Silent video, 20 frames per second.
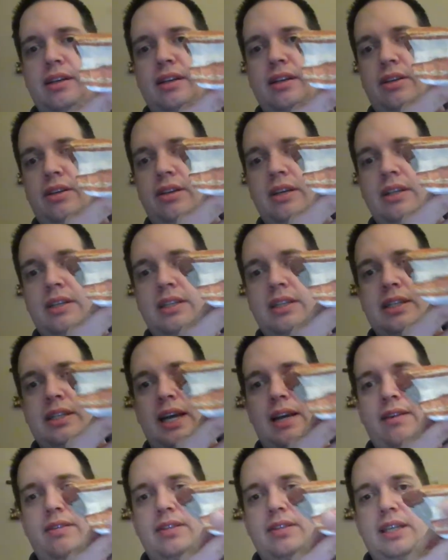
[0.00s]
you can
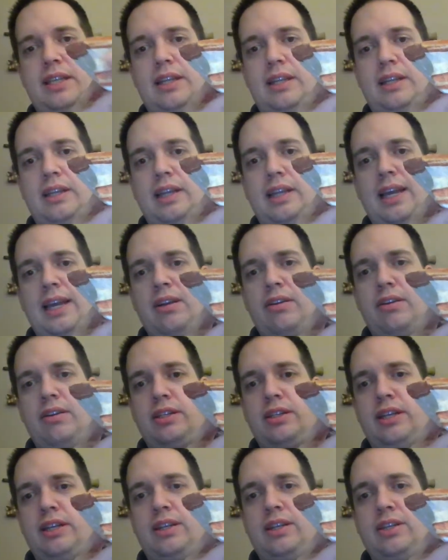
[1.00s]
kind of see the
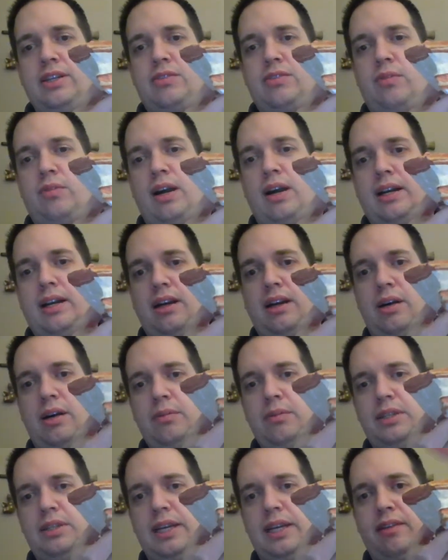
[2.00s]
layers in this rock,
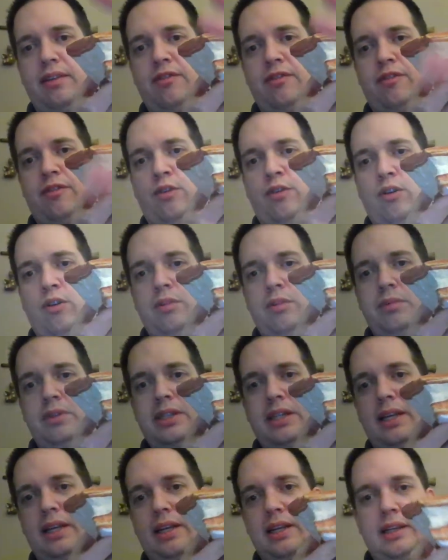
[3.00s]
almost like it formed
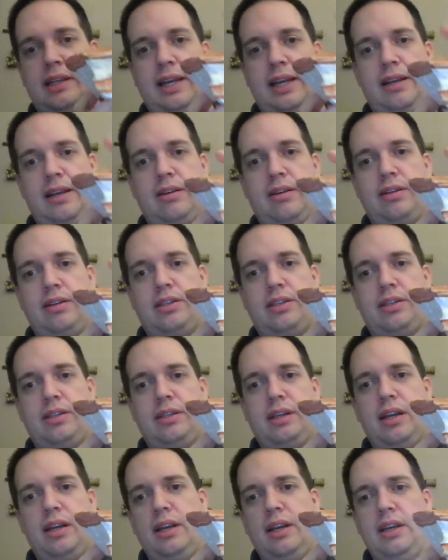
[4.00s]
in layers.
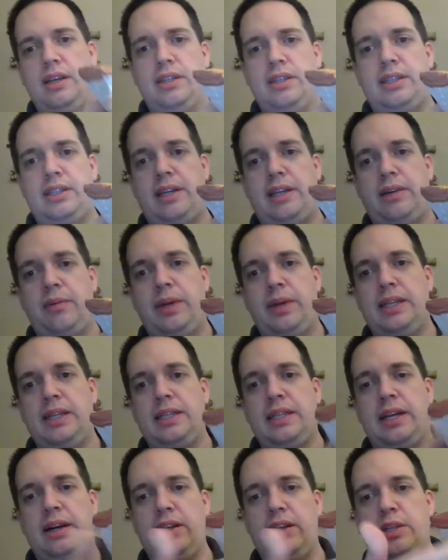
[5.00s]
See, we can
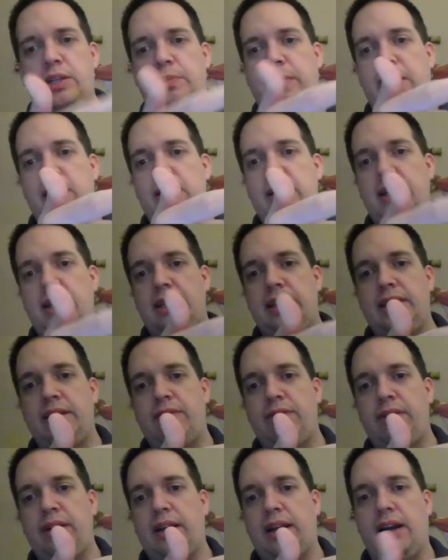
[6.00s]
tell this by looking at the
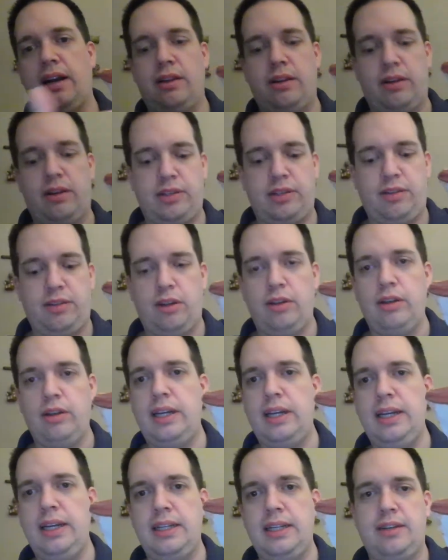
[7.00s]
different colors.
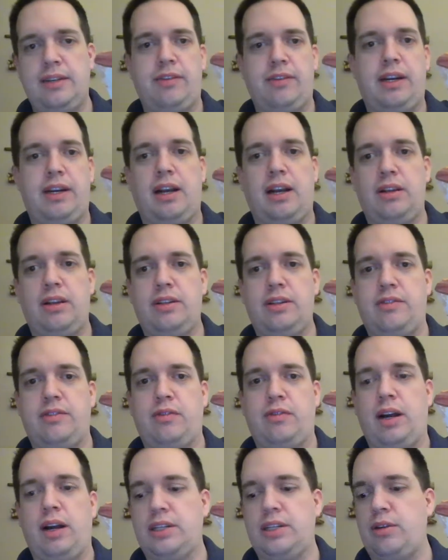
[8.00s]
Looking at different colors of
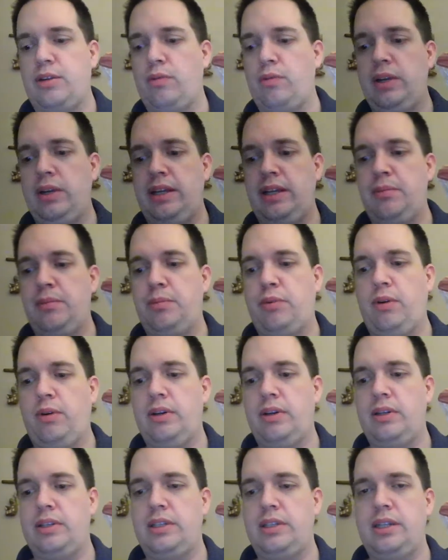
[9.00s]
rocks are really
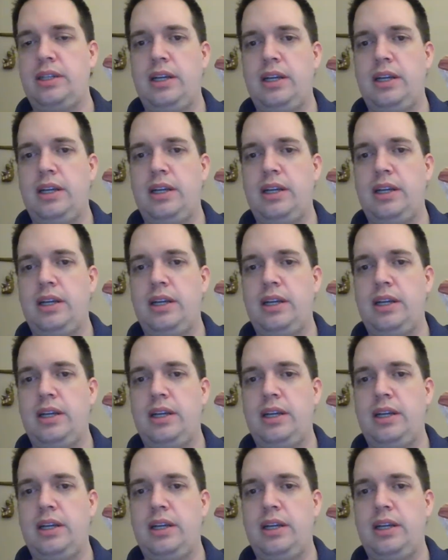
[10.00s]
important.